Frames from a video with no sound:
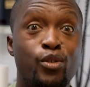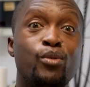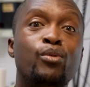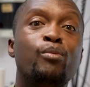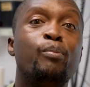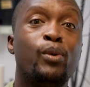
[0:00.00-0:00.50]

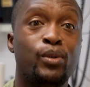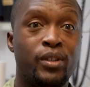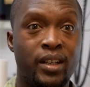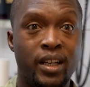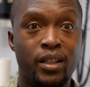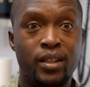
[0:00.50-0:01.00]
do
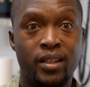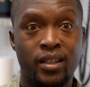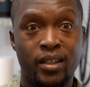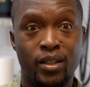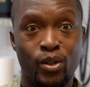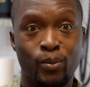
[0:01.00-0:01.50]
postgrad
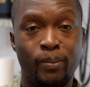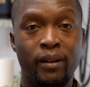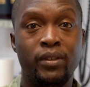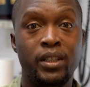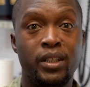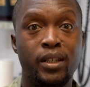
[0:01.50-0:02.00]
uh,
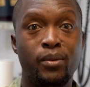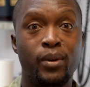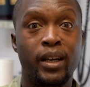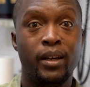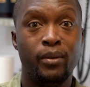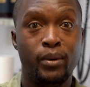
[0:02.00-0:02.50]
supervision
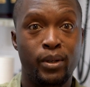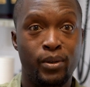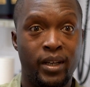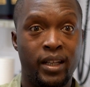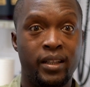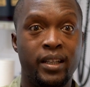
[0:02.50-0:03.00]
where we
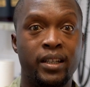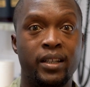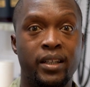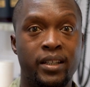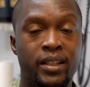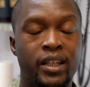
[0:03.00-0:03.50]
look at the
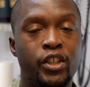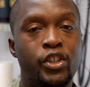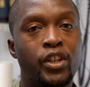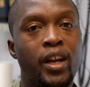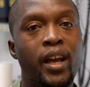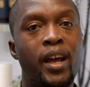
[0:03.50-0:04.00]

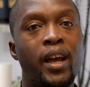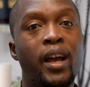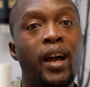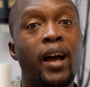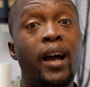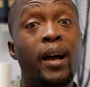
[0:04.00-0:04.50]
research.
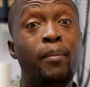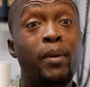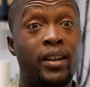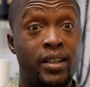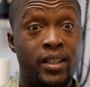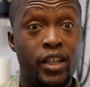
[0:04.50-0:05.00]
Uh,
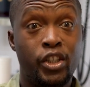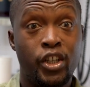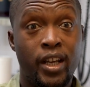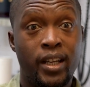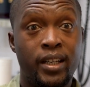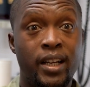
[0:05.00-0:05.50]
my research
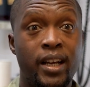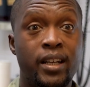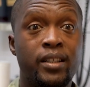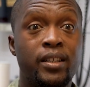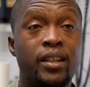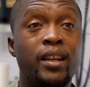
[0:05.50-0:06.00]

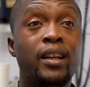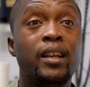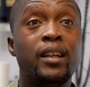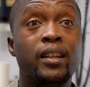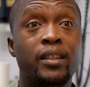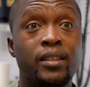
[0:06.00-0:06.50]
areas
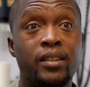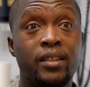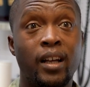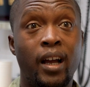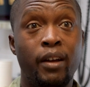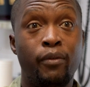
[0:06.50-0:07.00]

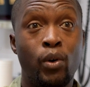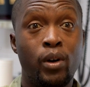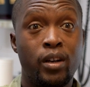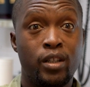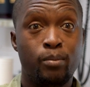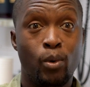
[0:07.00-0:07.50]
is I
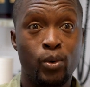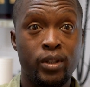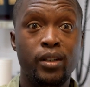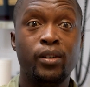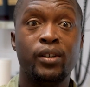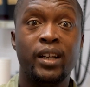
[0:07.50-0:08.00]
focus
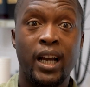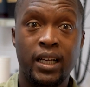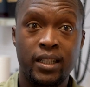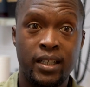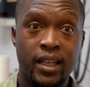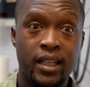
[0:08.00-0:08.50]
mostly on
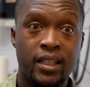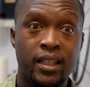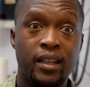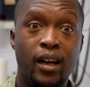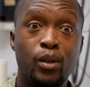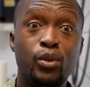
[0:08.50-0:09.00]
access
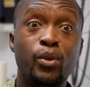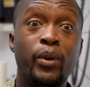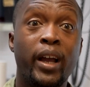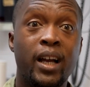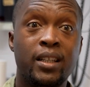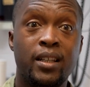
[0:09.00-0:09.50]
and how do
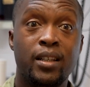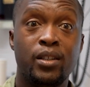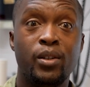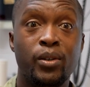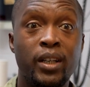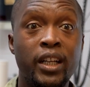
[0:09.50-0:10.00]
we access
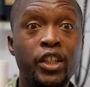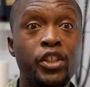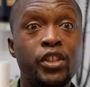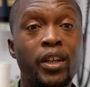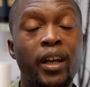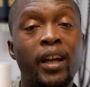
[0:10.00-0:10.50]

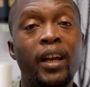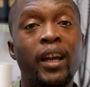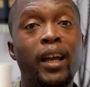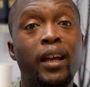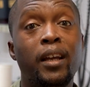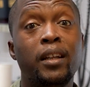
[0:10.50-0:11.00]
knowledge,
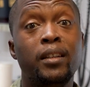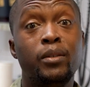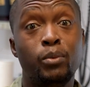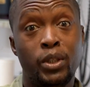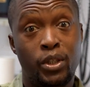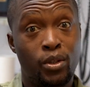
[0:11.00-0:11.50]

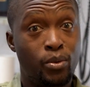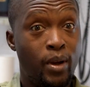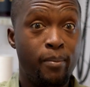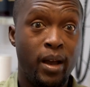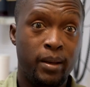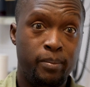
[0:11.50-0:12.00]
and which is
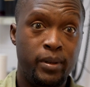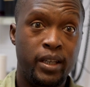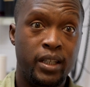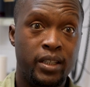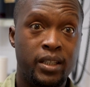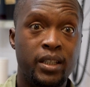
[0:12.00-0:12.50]
where my
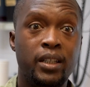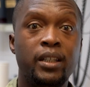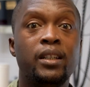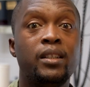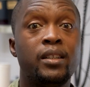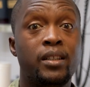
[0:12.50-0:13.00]

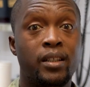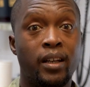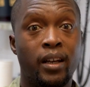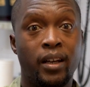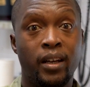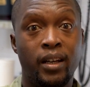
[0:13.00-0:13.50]
PhD is
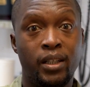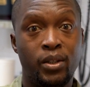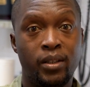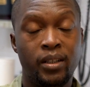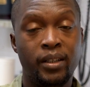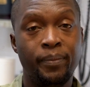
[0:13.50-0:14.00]
uh,
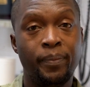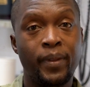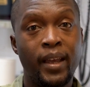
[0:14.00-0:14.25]
actually.